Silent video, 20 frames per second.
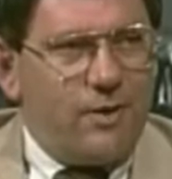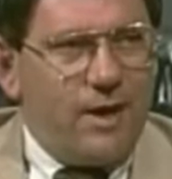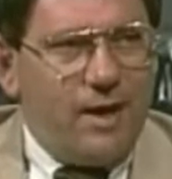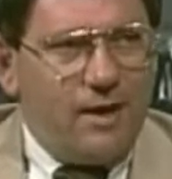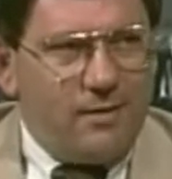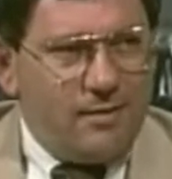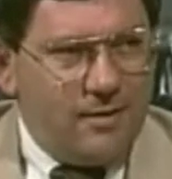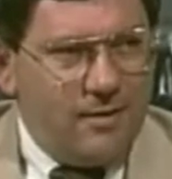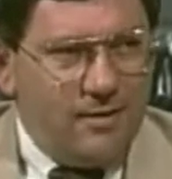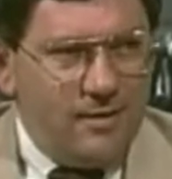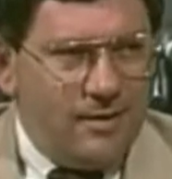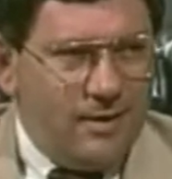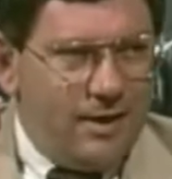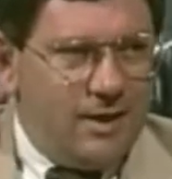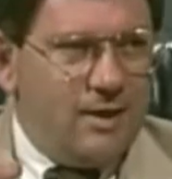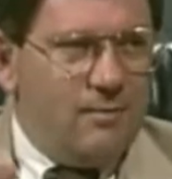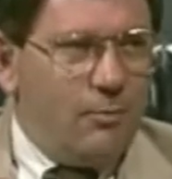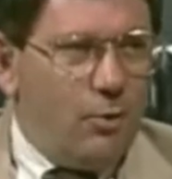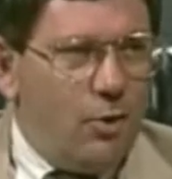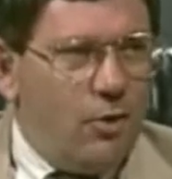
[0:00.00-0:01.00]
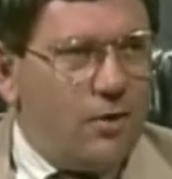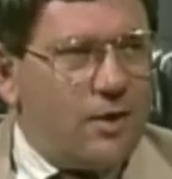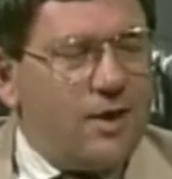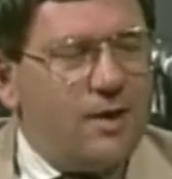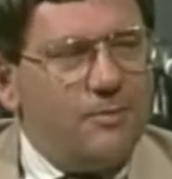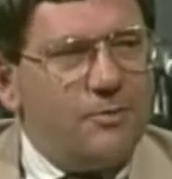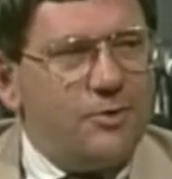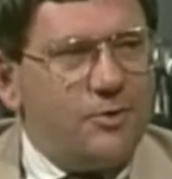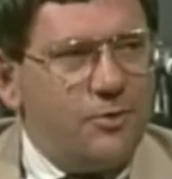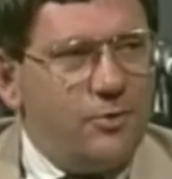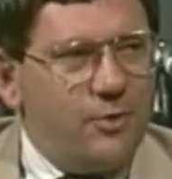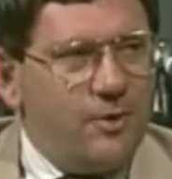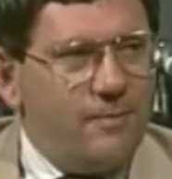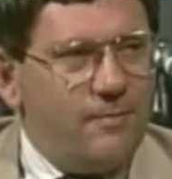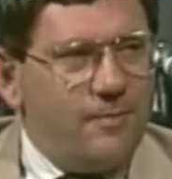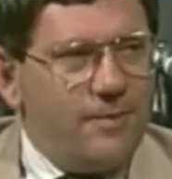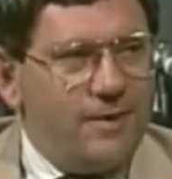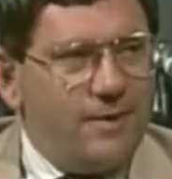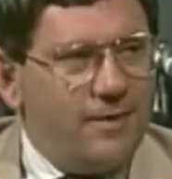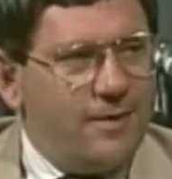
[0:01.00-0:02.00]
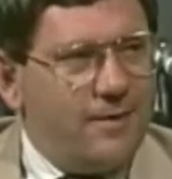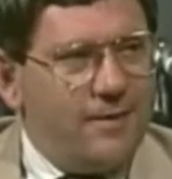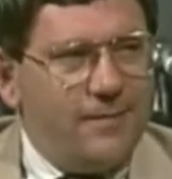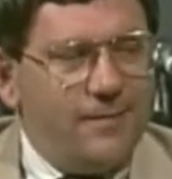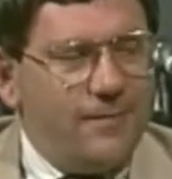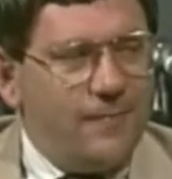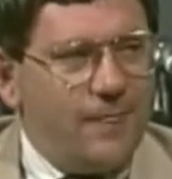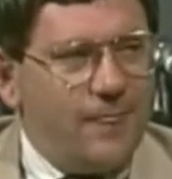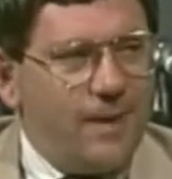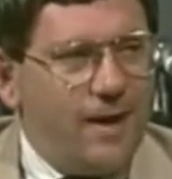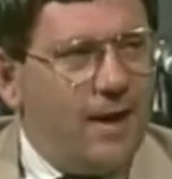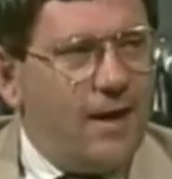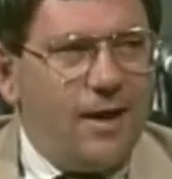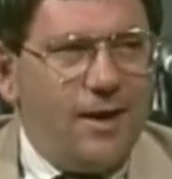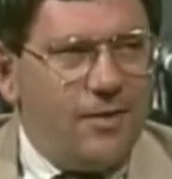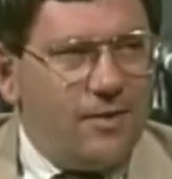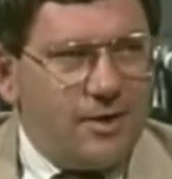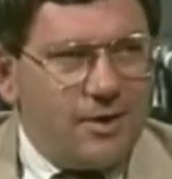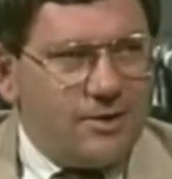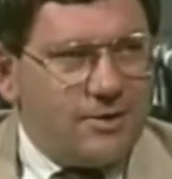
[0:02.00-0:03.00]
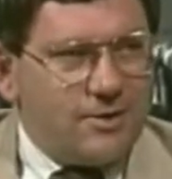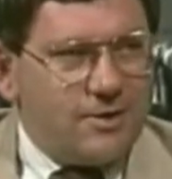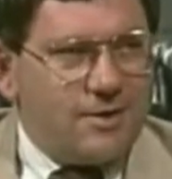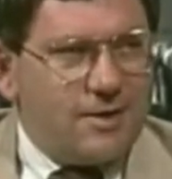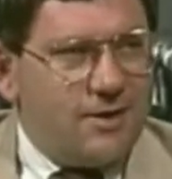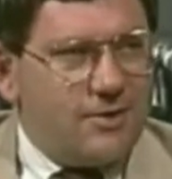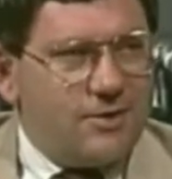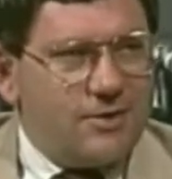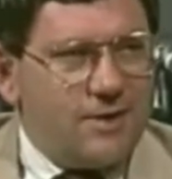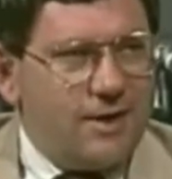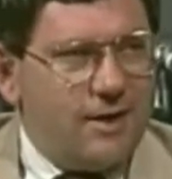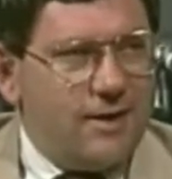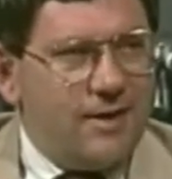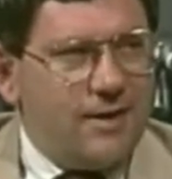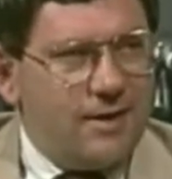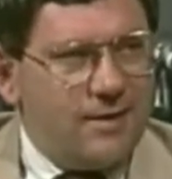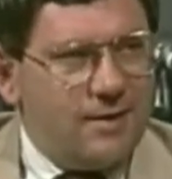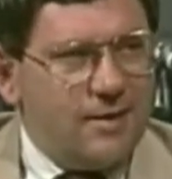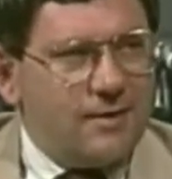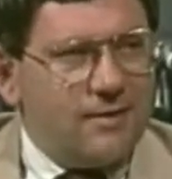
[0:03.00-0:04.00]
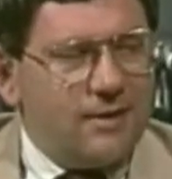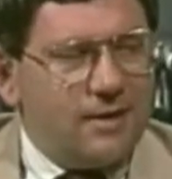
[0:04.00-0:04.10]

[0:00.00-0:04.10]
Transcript: route, and the ball come to him, I think it's a touchdown. I think